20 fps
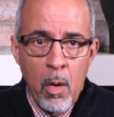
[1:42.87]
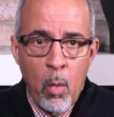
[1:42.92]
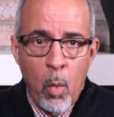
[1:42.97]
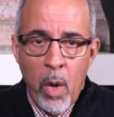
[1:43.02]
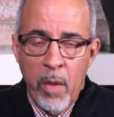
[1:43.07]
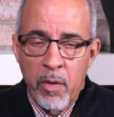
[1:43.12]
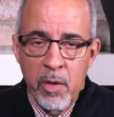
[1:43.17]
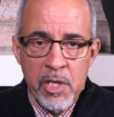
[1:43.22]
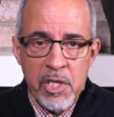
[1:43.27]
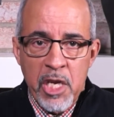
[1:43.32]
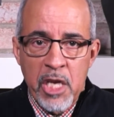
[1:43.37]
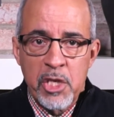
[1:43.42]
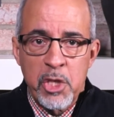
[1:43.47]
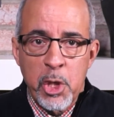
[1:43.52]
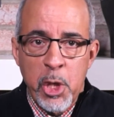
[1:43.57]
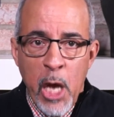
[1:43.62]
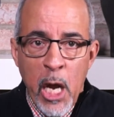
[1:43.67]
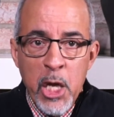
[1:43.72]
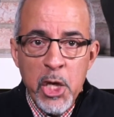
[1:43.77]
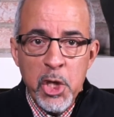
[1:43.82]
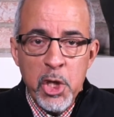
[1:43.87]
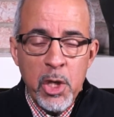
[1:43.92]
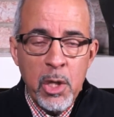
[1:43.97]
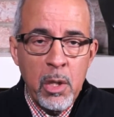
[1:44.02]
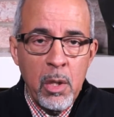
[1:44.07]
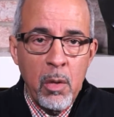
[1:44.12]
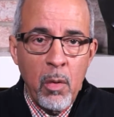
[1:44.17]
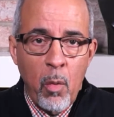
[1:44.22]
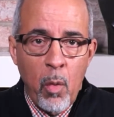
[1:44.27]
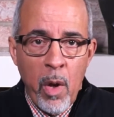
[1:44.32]
whether it's
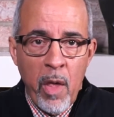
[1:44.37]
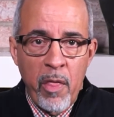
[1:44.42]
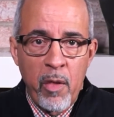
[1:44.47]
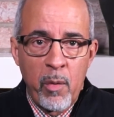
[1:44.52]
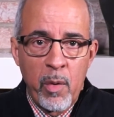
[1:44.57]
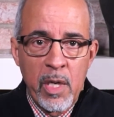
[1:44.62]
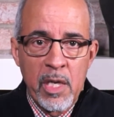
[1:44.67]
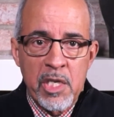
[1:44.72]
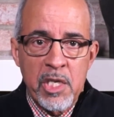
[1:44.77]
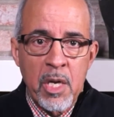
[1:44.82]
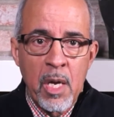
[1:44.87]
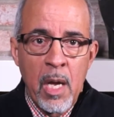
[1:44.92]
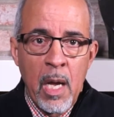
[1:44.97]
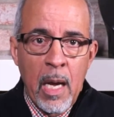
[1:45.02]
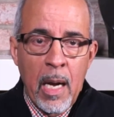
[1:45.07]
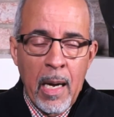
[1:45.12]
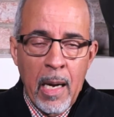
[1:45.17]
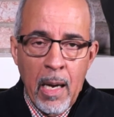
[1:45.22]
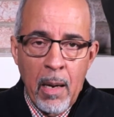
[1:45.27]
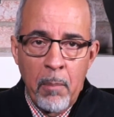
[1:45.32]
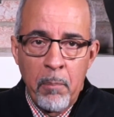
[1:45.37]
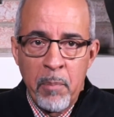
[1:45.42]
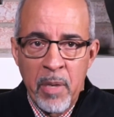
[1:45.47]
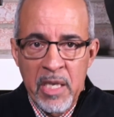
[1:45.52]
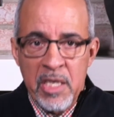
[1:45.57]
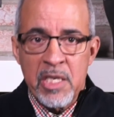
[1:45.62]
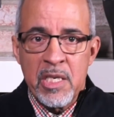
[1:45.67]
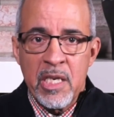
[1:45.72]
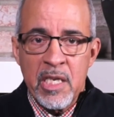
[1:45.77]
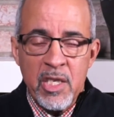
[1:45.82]
education, whether it's
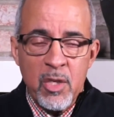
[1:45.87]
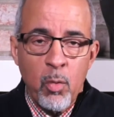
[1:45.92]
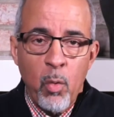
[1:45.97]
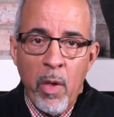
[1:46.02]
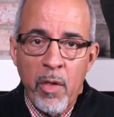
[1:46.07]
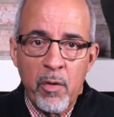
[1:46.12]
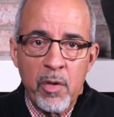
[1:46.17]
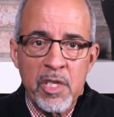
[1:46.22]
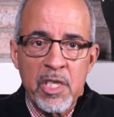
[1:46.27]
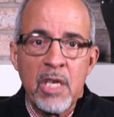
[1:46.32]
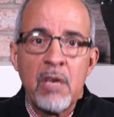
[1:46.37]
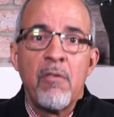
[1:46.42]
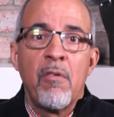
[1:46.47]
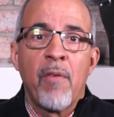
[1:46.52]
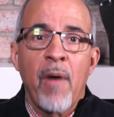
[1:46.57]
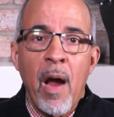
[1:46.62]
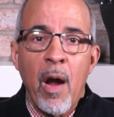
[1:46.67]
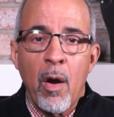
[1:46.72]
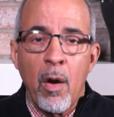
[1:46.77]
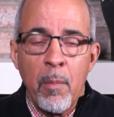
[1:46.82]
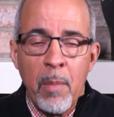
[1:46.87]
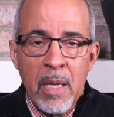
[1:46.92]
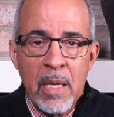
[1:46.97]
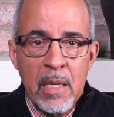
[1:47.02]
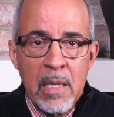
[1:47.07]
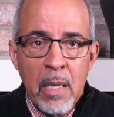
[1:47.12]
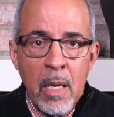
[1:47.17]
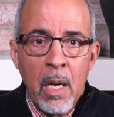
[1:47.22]
business, whether it's environment.